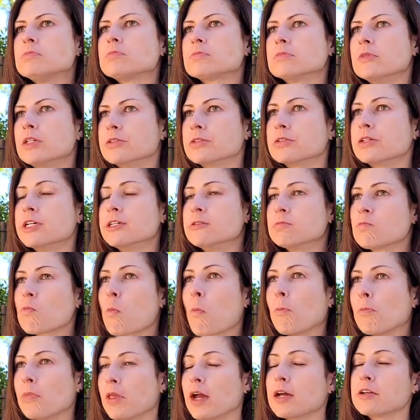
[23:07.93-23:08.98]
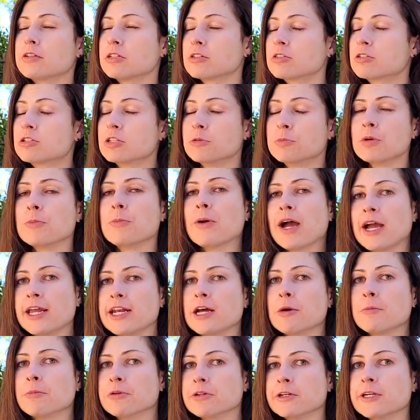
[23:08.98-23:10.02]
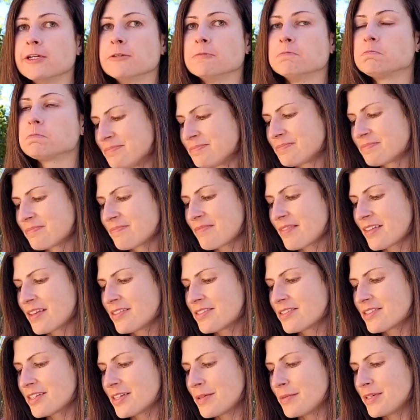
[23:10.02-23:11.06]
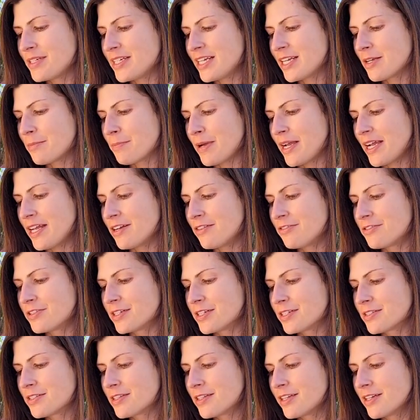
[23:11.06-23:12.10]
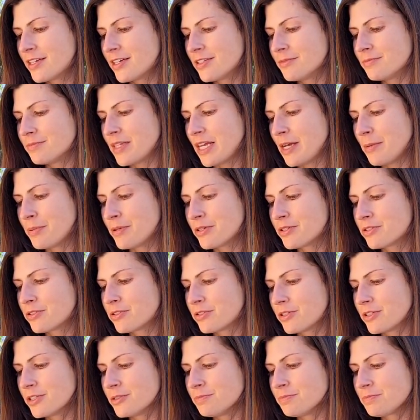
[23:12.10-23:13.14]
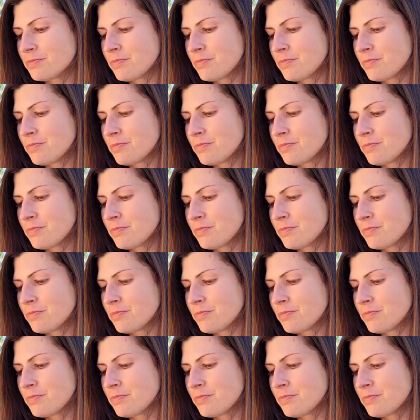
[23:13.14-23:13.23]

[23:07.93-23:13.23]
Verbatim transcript: It's good. Yeah, it's just super pineapple-y. So I'm gonna take a bite of just the Al Pastor.